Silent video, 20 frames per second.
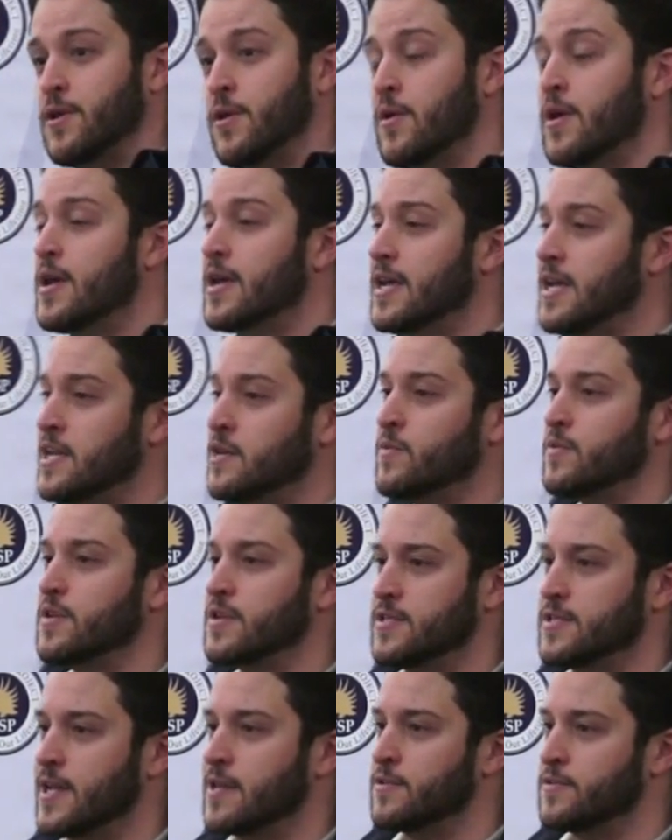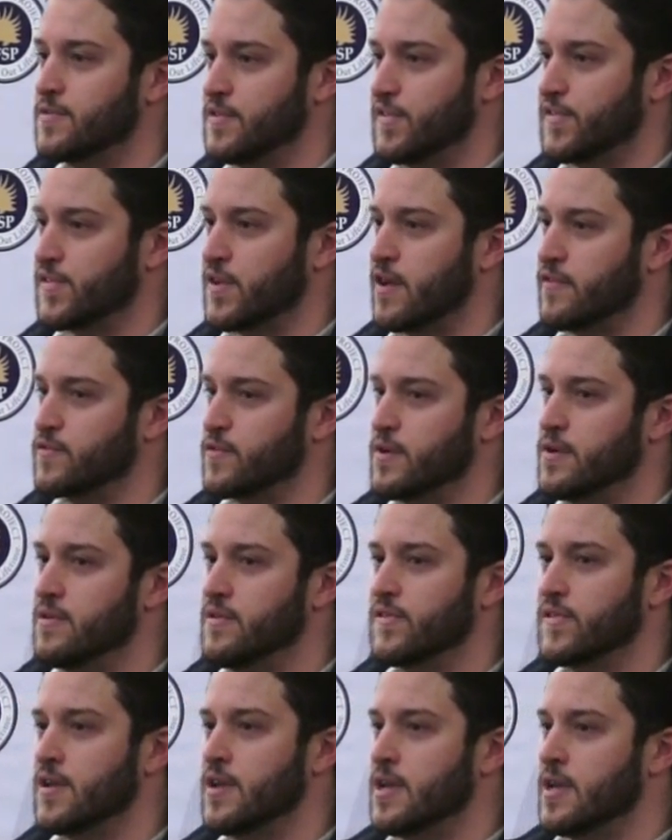No, anyone can download these
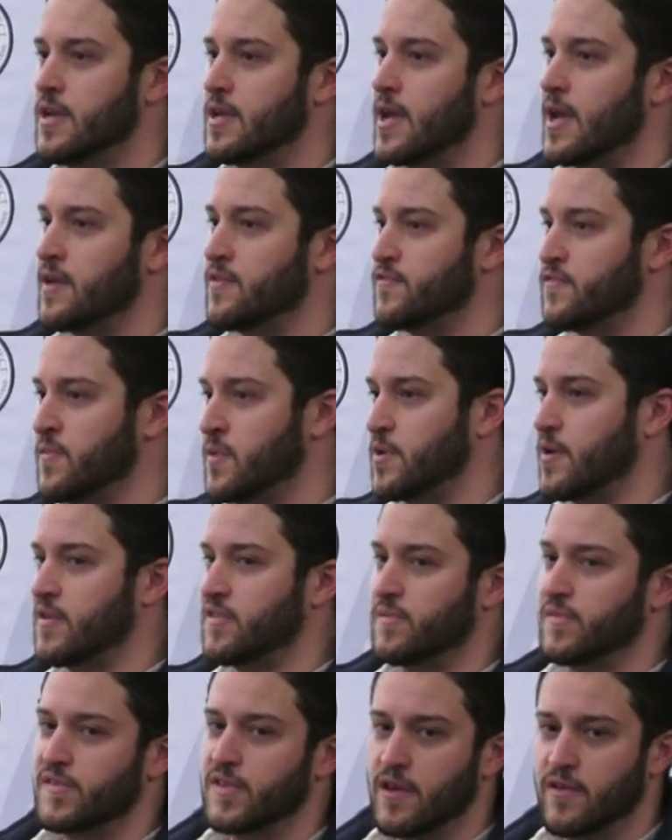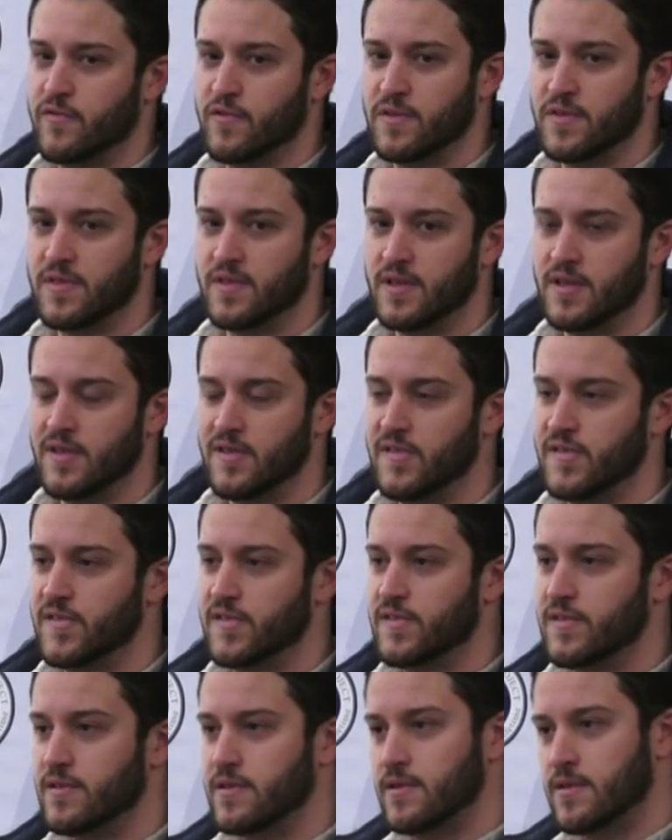softwares and familiarize himself with
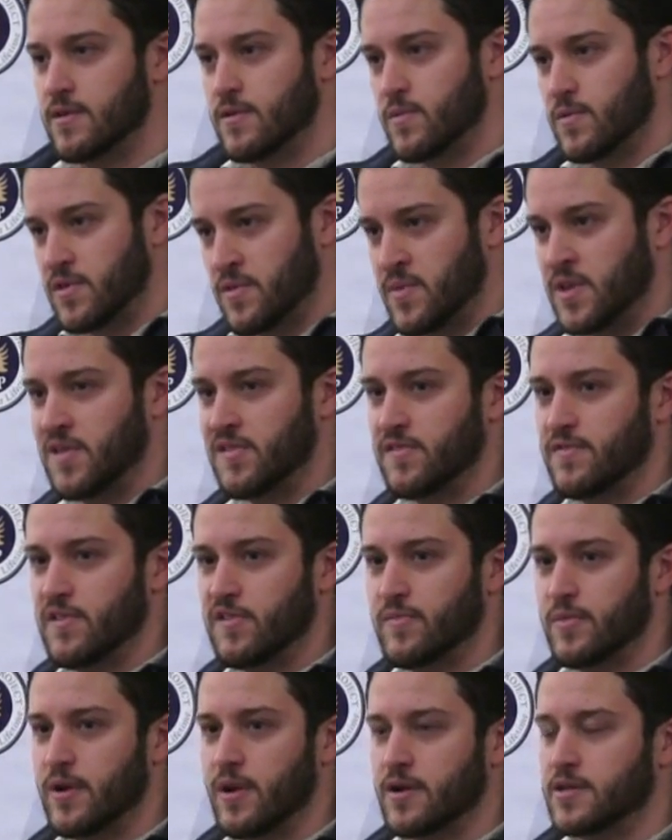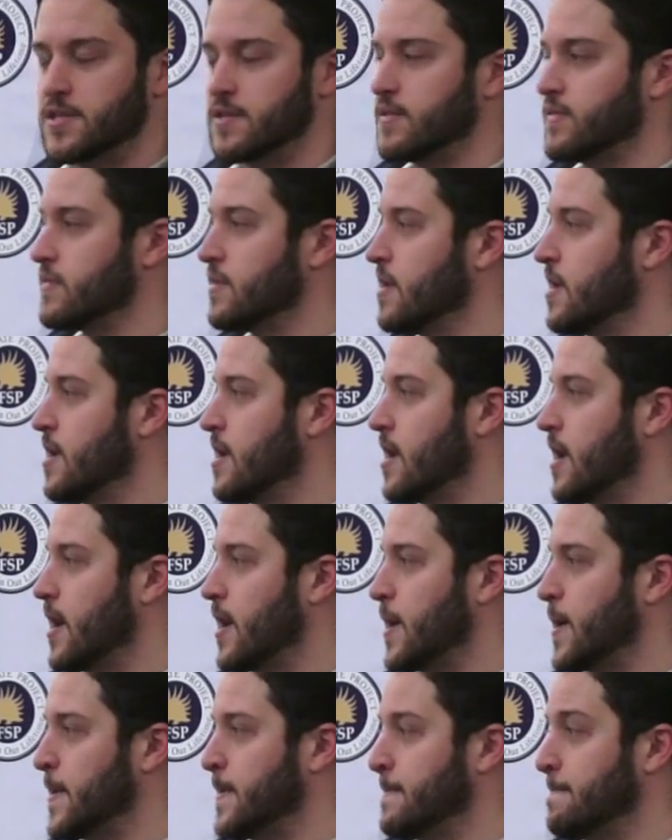these, with the means of these productions,
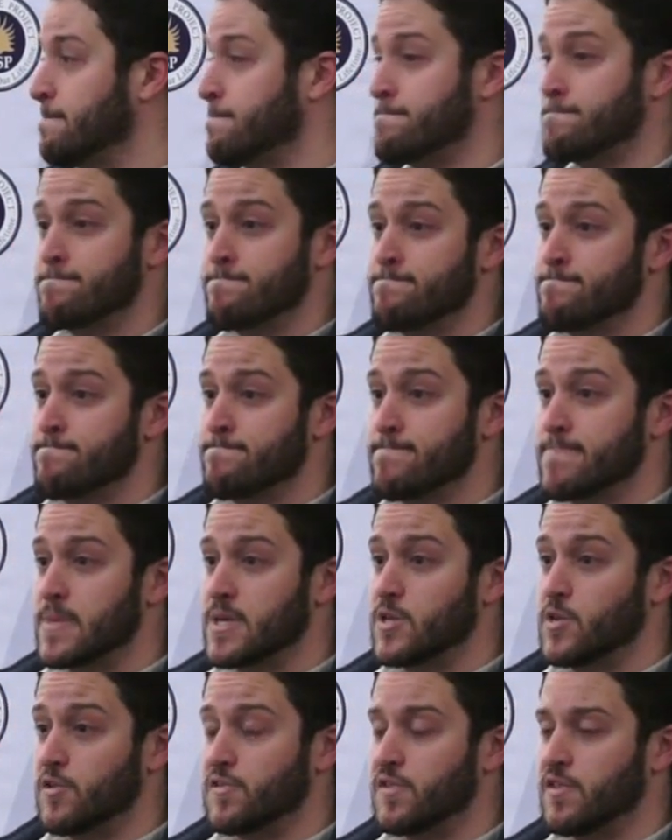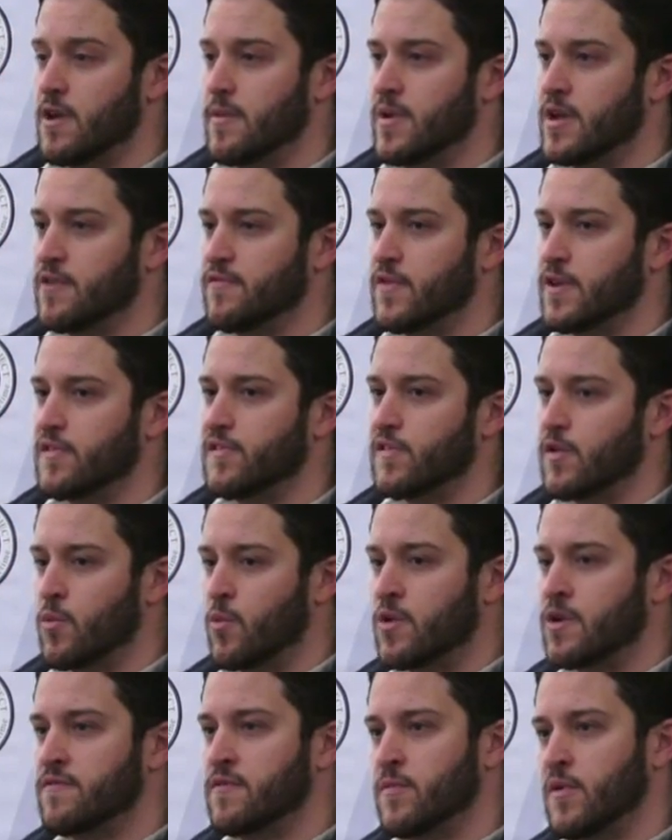um, you know, to their benefit. So
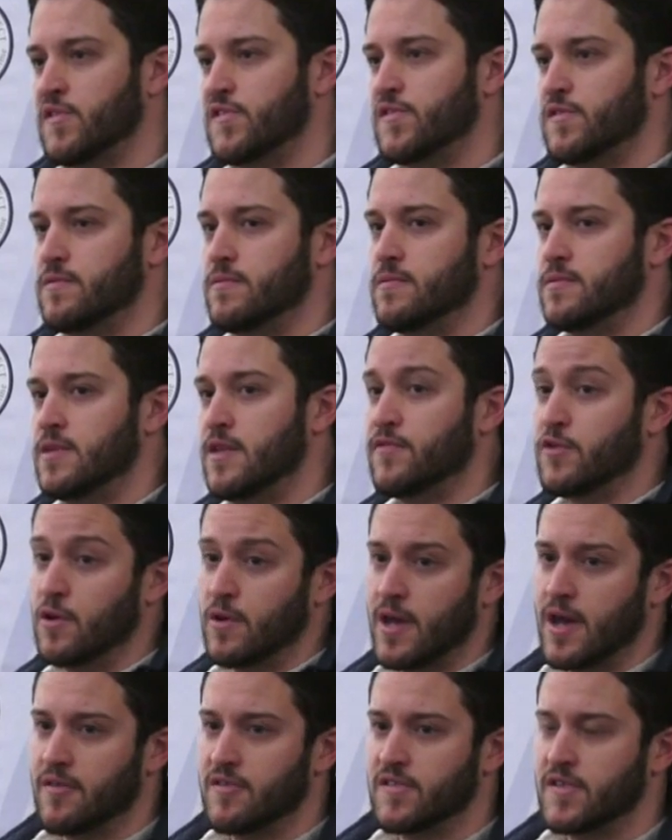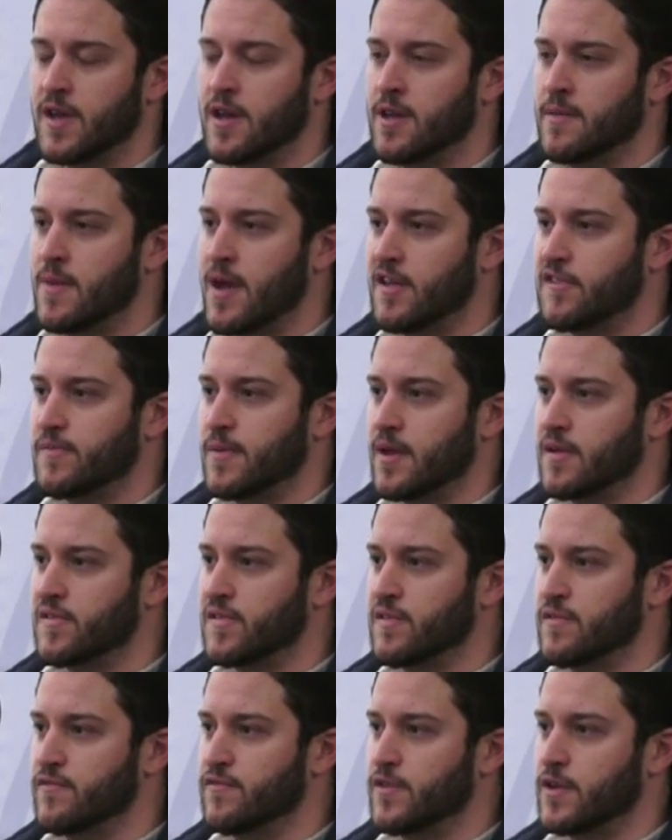one of the most difficult at the time
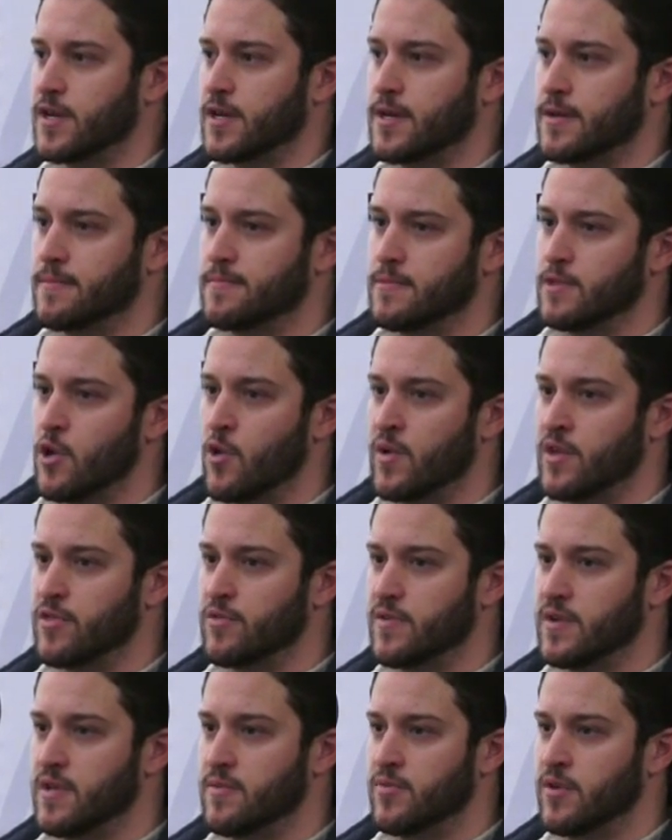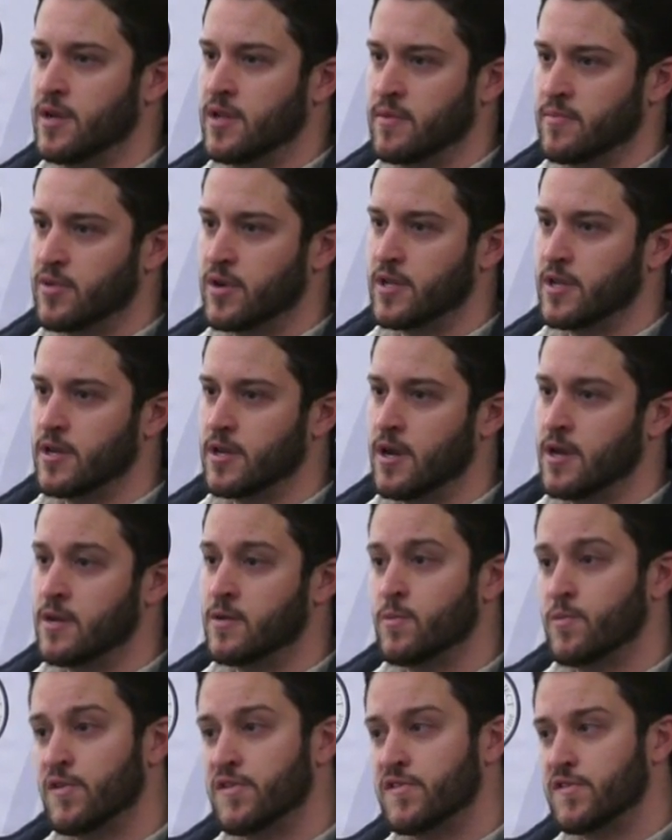aspects of uh, low-end 3D printing, printing a
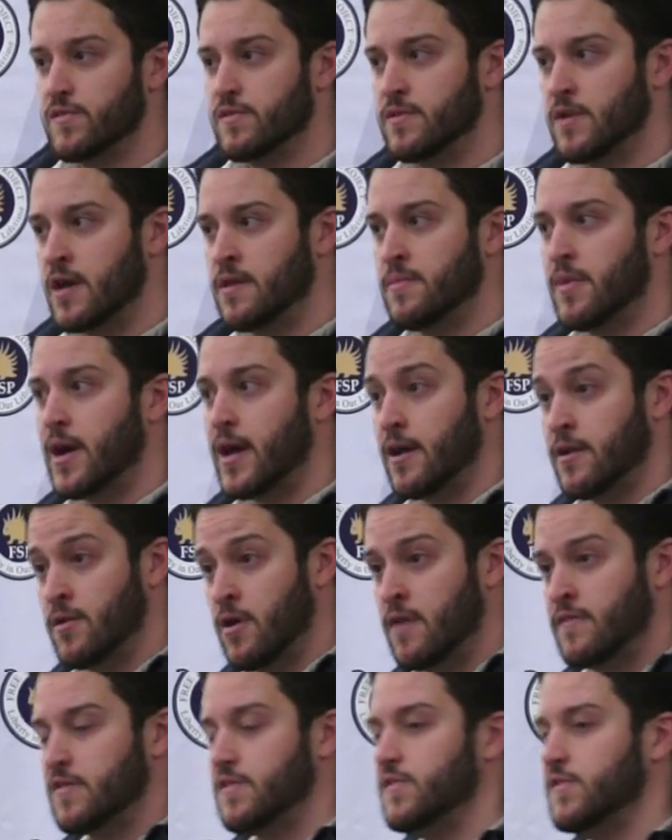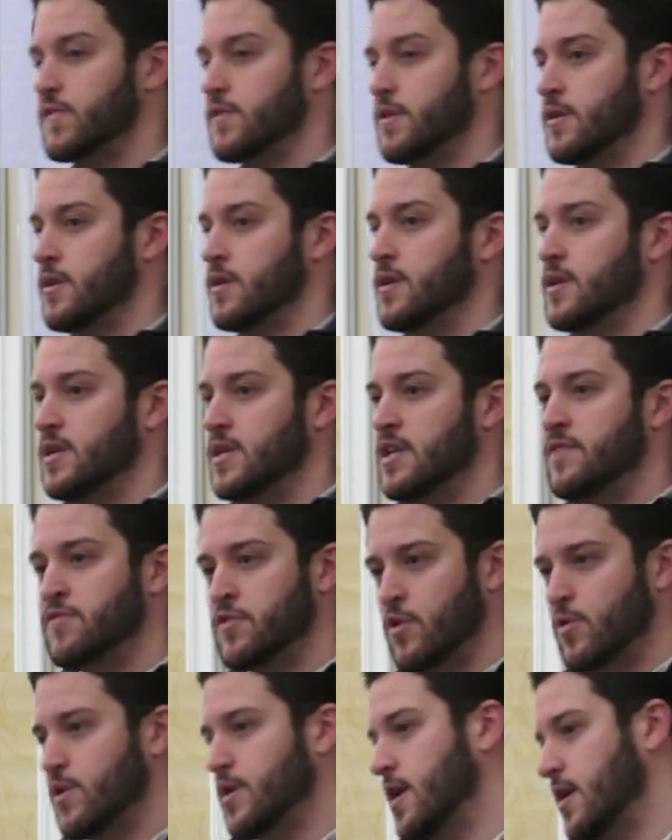gun, was done by a novice,
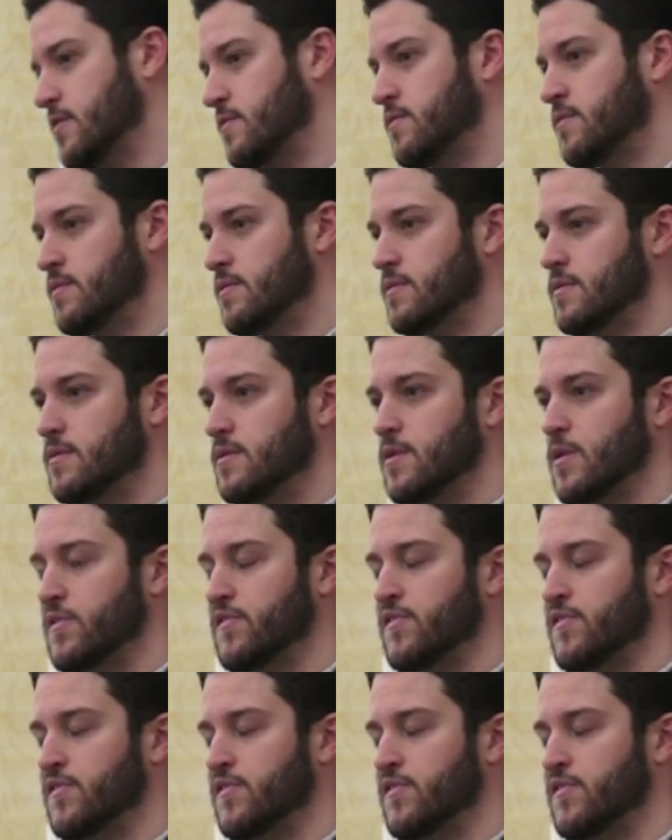even though he had, you